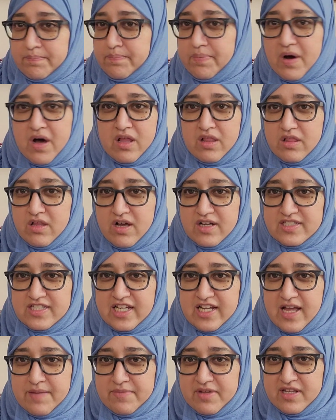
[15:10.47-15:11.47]
but long
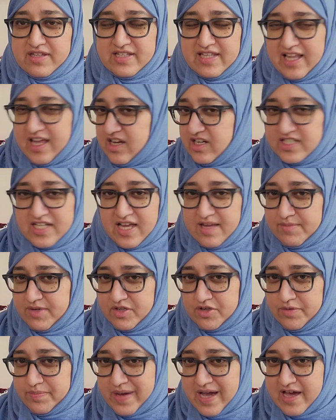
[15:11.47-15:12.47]
time long time
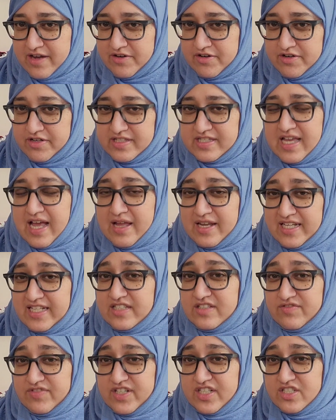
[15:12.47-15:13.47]
ago patterns i need
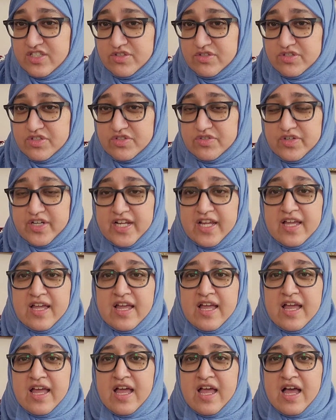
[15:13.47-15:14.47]
to finish those three
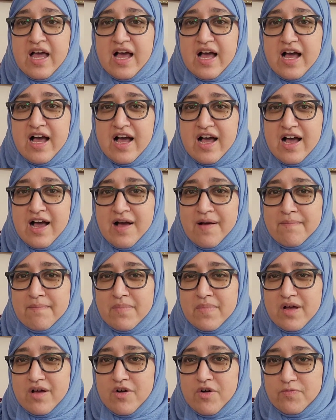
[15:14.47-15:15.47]

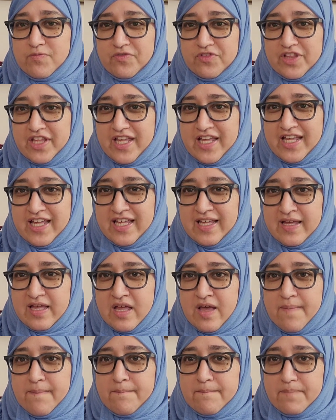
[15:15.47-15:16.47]
um hopefully
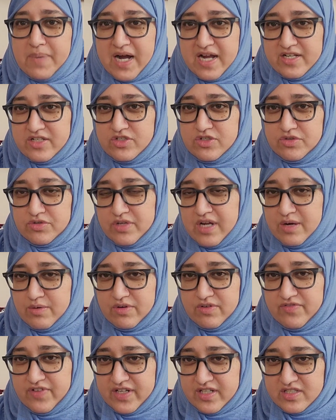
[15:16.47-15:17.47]
by june i
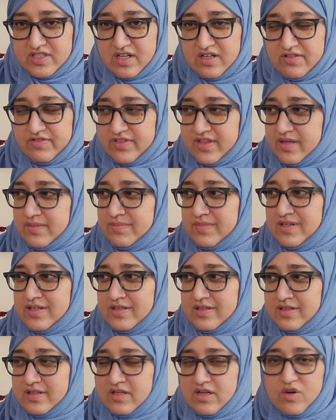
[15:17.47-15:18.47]
will finish all of them
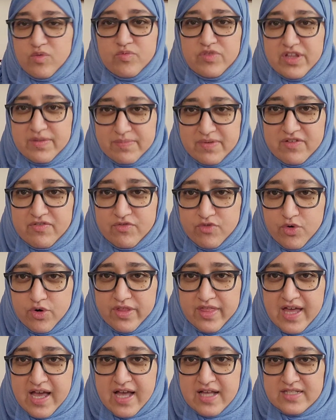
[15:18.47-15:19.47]
hopefully before
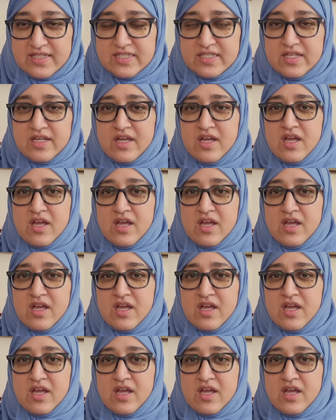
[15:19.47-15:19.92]
that